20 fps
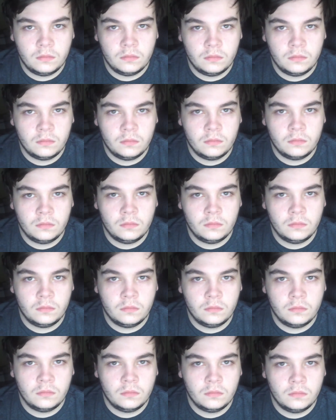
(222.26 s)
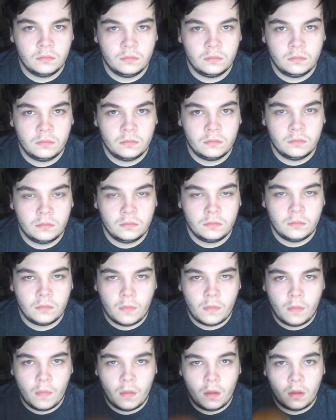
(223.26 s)
Day two. I
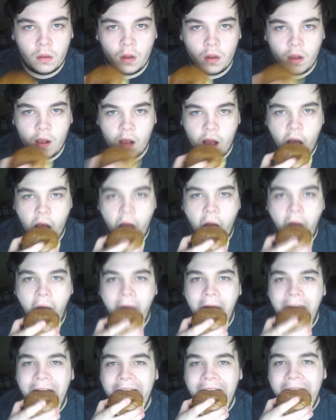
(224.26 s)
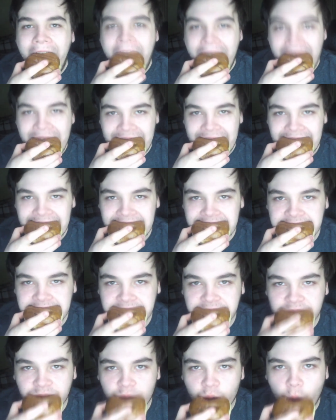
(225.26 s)
almost forgot that my Facebook
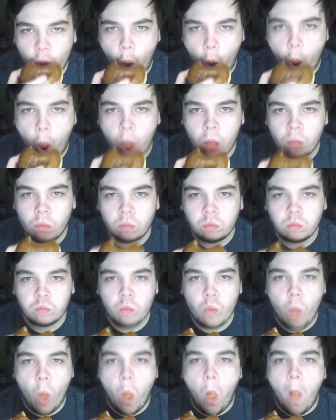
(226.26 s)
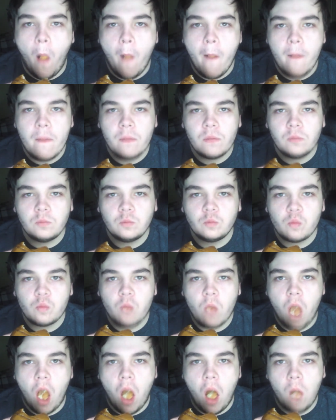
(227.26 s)
account was deactivated
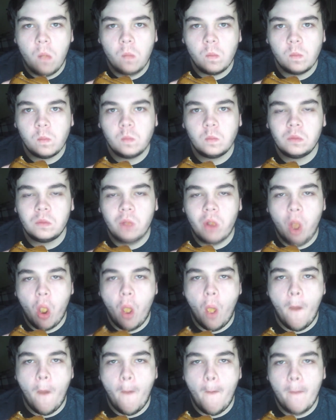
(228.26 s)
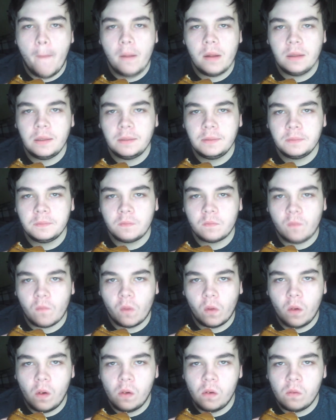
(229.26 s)
as I went to take a picture
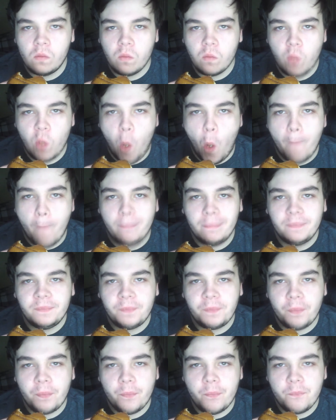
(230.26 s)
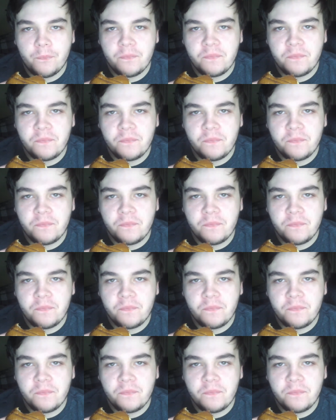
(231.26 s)
of my breakfast.